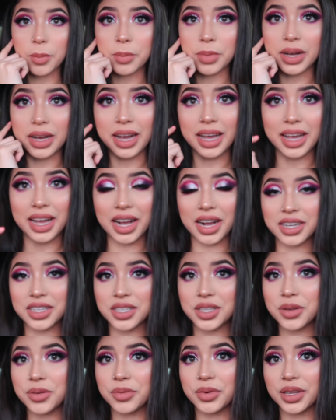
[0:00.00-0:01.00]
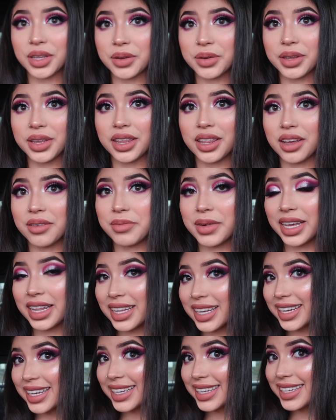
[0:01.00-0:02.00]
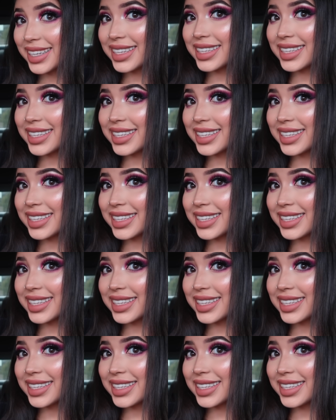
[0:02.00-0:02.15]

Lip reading: But I actually really, really love my look.